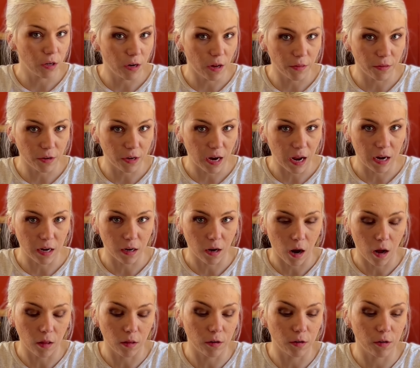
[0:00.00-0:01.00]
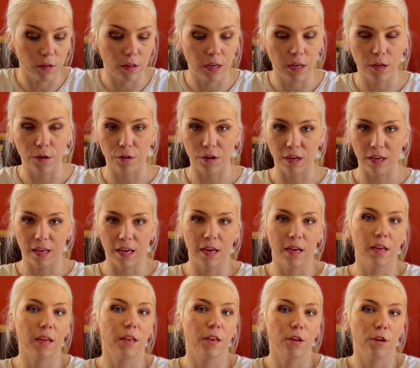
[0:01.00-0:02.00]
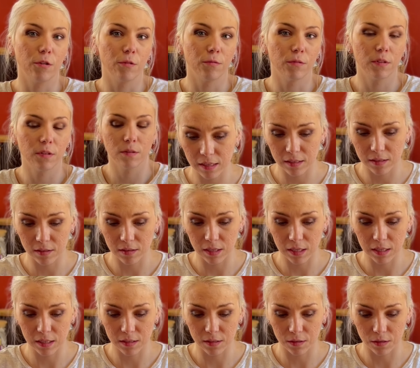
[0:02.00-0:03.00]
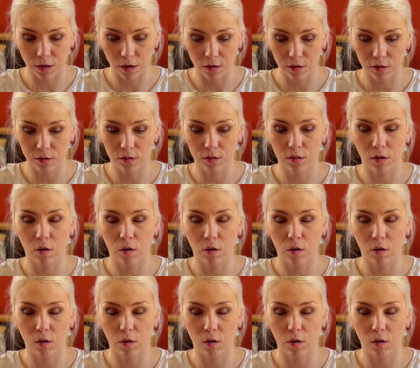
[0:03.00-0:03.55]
another kind of collar that you can get and use. This is Gunner's